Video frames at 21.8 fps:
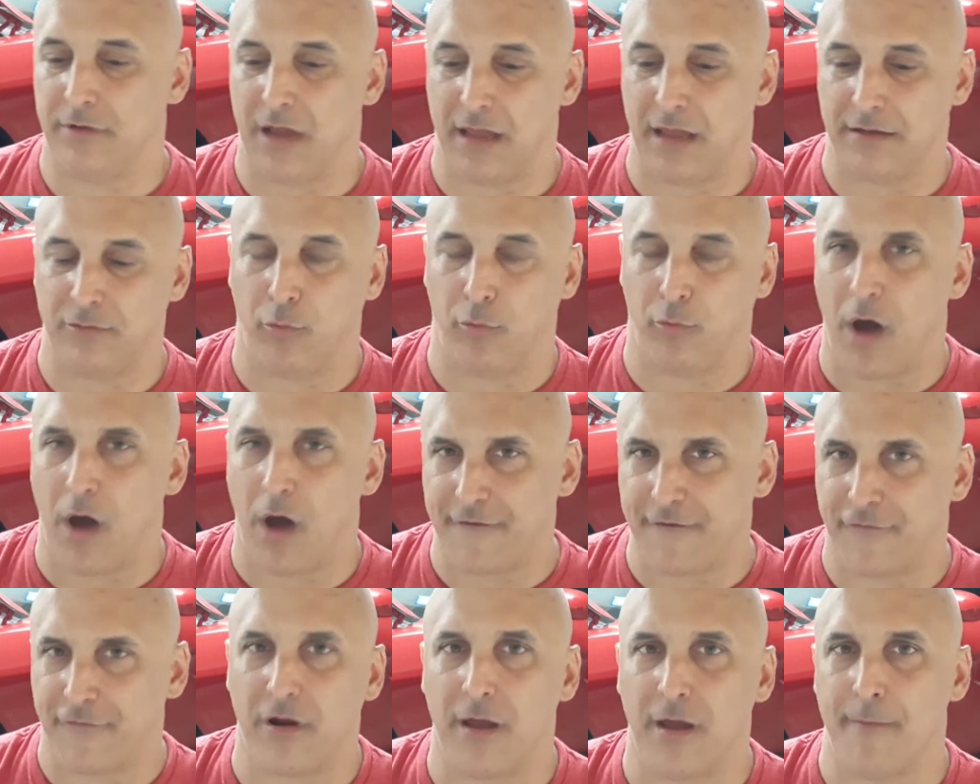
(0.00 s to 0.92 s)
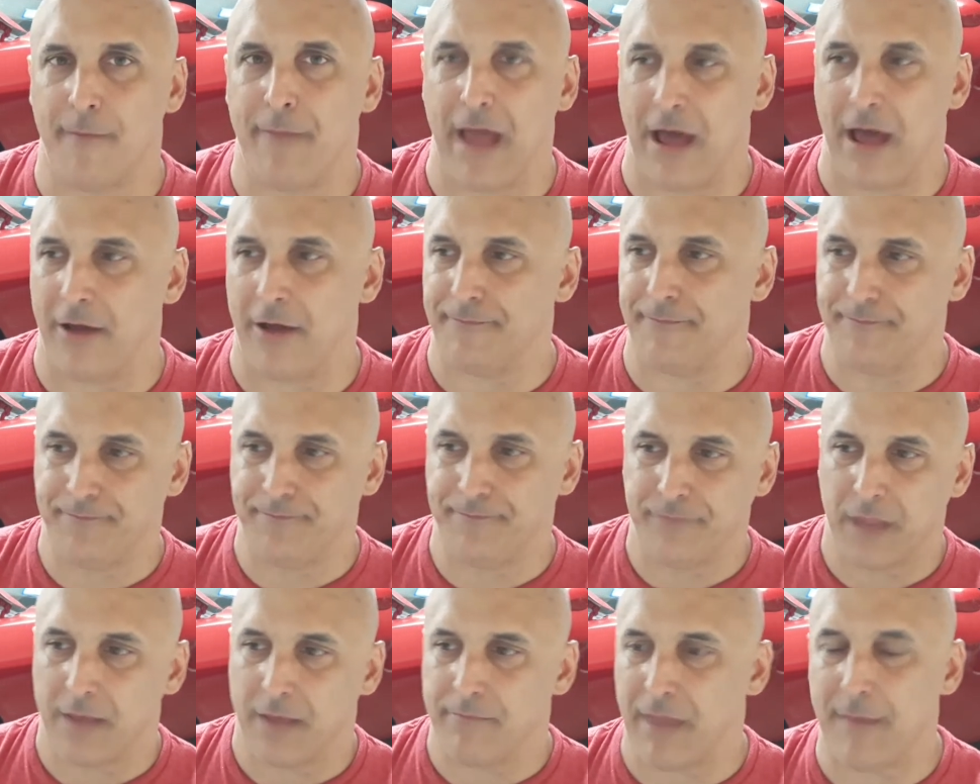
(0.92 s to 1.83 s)
walk for about
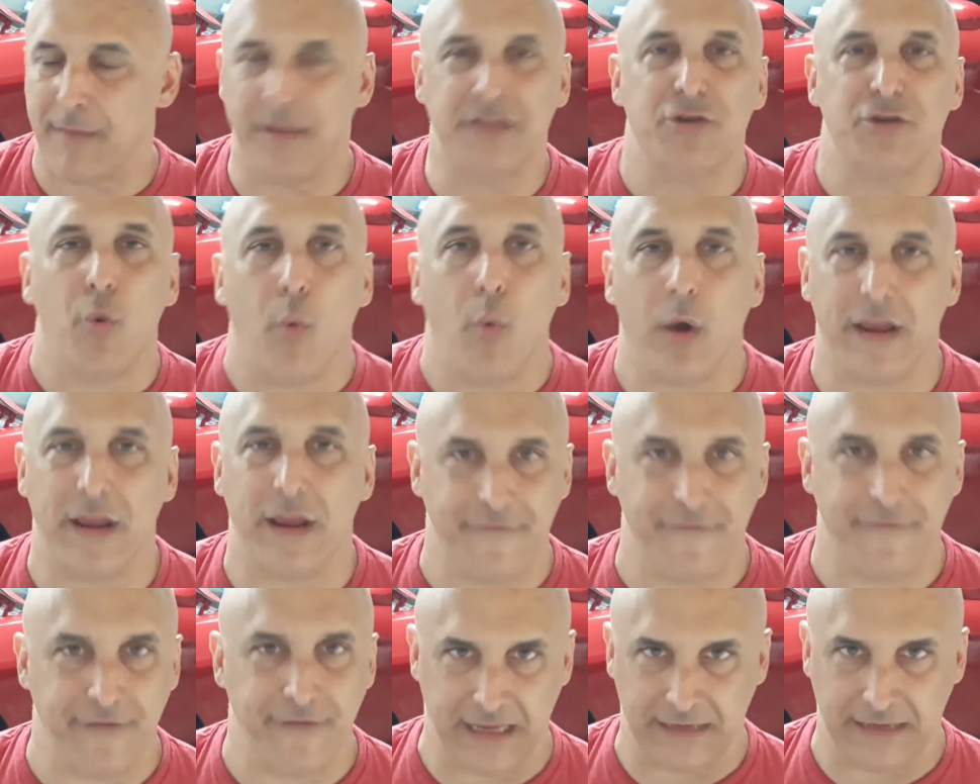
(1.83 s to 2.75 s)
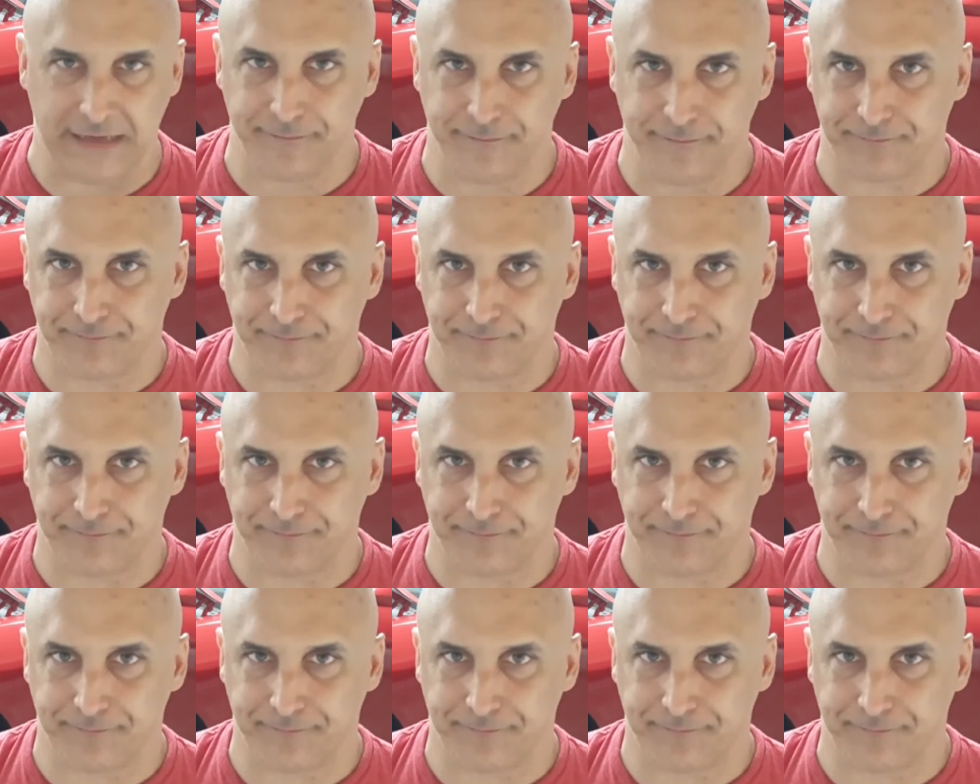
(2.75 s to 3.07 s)
maybe 20 feet.